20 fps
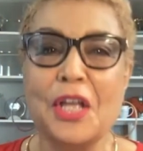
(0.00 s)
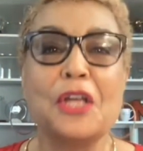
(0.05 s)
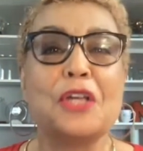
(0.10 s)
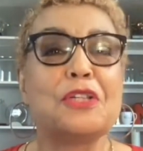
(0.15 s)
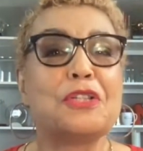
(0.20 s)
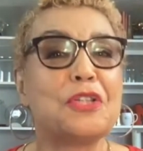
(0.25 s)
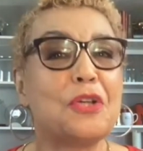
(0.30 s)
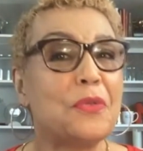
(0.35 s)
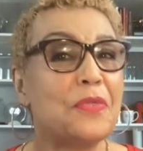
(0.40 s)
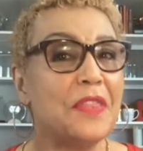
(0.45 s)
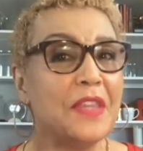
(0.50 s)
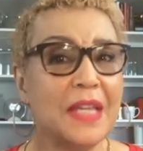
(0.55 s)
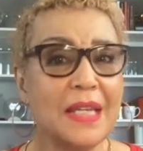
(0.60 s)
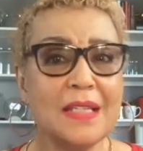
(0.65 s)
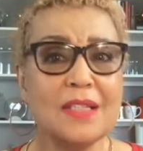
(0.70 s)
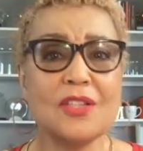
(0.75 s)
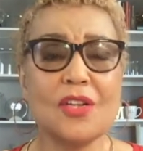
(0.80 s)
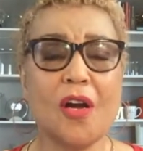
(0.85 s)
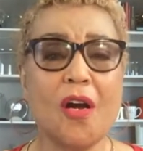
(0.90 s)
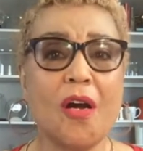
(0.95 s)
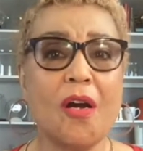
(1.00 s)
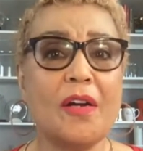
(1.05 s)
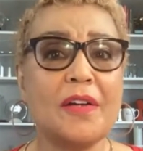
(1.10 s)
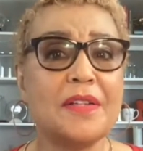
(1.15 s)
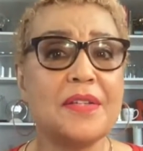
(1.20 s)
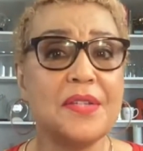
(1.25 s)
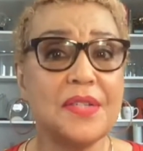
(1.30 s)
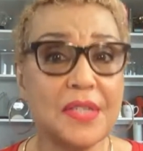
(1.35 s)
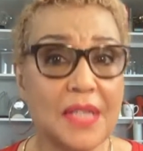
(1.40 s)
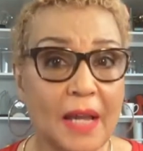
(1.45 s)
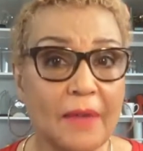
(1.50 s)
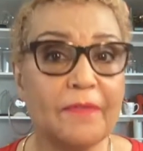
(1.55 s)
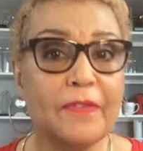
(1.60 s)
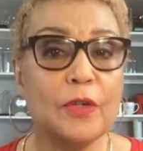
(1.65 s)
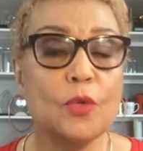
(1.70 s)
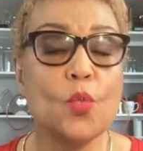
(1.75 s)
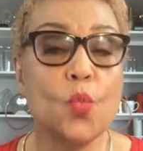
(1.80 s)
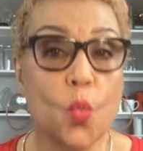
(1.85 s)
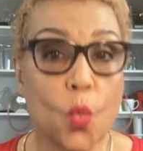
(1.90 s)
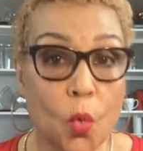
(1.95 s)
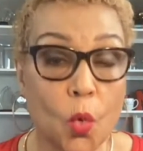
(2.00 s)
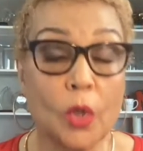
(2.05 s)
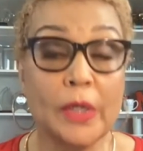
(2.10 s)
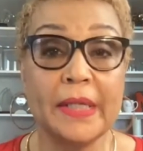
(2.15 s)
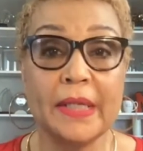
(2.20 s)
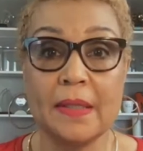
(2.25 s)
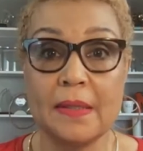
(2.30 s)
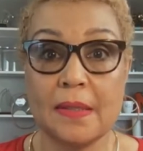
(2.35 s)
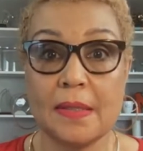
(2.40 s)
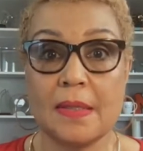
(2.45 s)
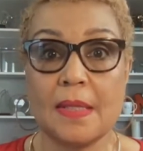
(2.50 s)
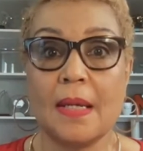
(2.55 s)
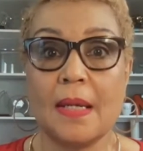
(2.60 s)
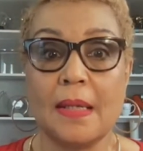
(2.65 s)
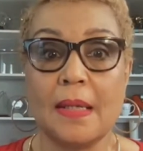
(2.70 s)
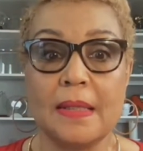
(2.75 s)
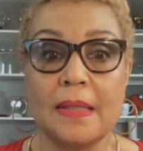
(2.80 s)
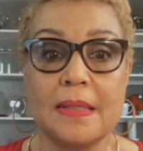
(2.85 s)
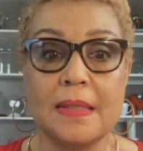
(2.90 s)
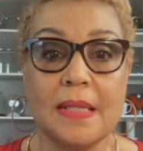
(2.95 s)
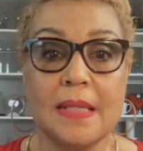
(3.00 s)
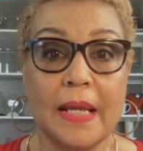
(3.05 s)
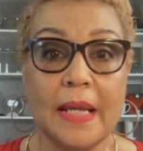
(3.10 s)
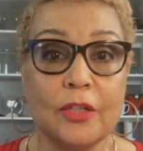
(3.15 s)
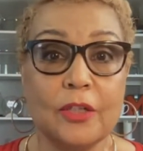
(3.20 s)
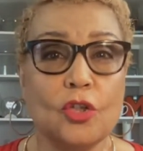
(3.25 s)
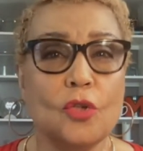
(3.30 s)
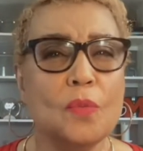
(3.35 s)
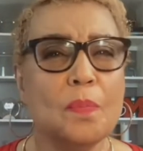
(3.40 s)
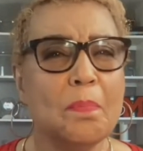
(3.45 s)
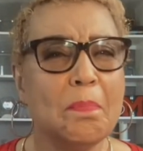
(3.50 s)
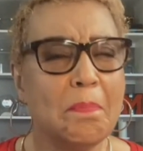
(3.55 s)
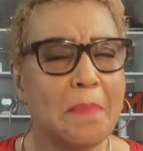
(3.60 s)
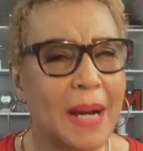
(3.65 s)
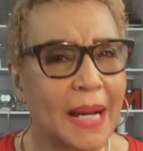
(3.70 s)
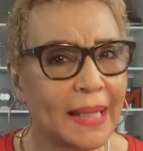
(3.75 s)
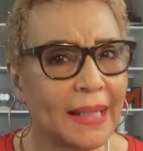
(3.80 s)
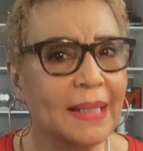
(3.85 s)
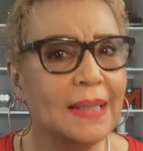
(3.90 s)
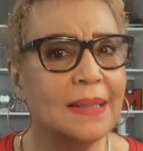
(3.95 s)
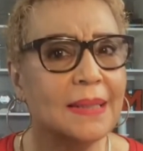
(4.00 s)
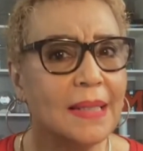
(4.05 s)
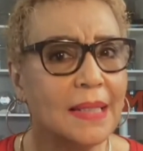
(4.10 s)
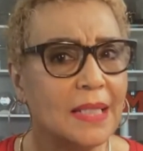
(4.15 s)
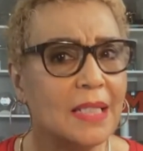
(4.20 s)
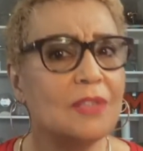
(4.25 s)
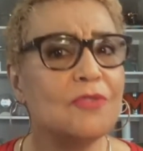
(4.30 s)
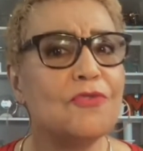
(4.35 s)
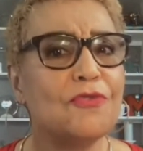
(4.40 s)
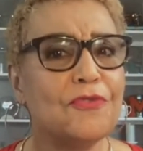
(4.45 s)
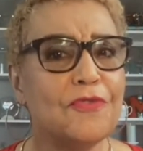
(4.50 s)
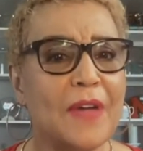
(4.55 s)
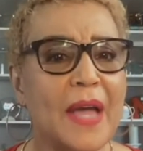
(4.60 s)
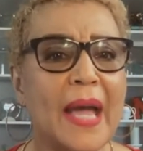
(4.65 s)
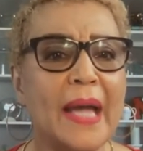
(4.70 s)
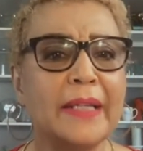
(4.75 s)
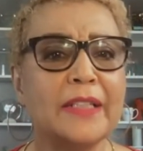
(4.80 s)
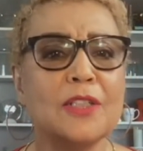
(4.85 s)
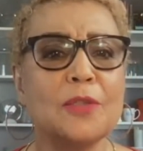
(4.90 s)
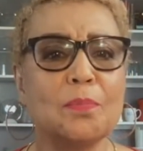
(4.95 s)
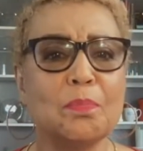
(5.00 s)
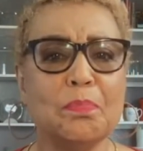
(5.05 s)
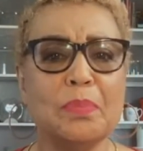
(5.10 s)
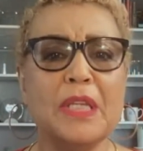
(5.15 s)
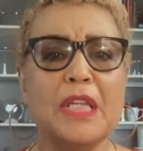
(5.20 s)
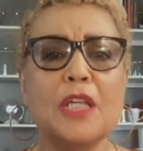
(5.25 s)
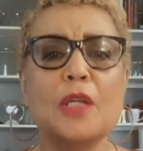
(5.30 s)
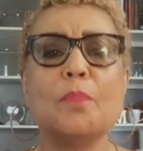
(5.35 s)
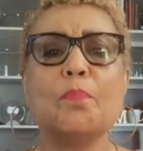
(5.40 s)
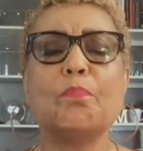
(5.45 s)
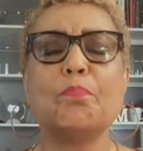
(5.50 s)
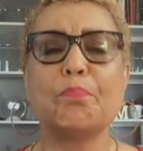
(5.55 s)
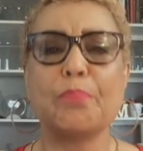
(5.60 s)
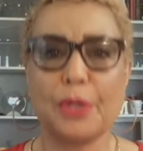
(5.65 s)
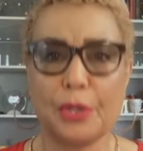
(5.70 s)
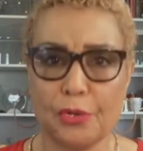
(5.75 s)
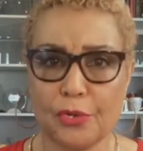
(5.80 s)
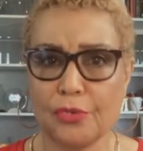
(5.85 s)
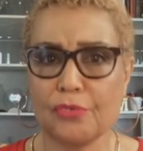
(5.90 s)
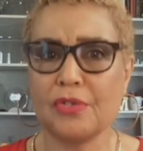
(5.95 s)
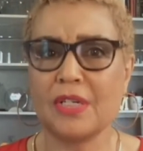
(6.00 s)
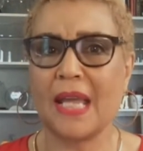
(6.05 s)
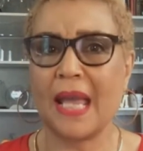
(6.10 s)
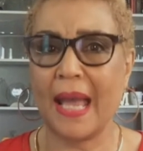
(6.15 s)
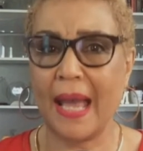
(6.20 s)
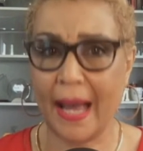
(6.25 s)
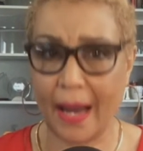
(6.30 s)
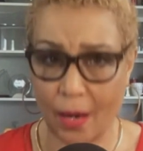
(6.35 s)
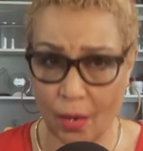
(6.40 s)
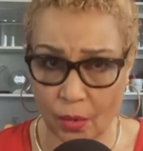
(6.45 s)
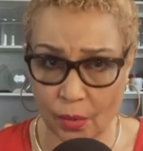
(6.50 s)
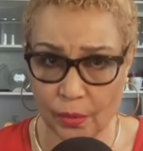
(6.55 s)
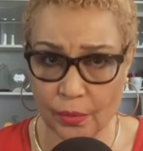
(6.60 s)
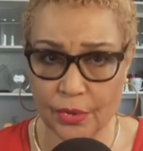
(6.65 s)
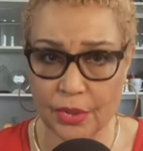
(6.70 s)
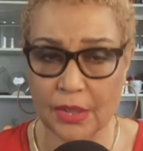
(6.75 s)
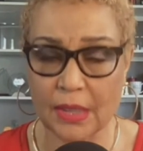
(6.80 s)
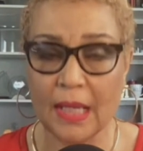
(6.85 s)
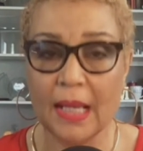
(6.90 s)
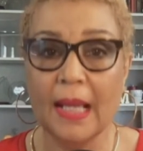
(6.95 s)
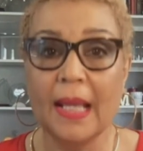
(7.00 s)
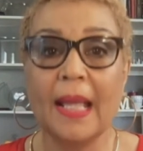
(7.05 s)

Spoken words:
So these are 7 warning signs that you might, in fact, be burned out.